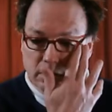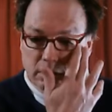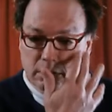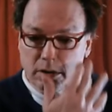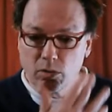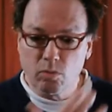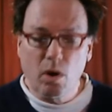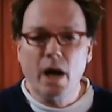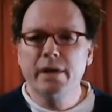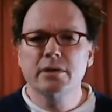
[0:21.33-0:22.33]

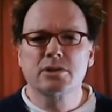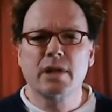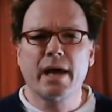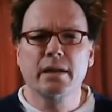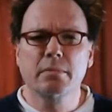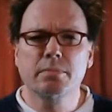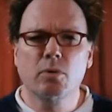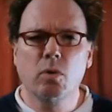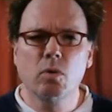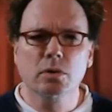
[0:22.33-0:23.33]
why is that
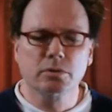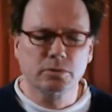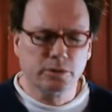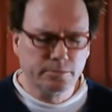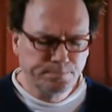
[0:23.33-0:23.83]
important?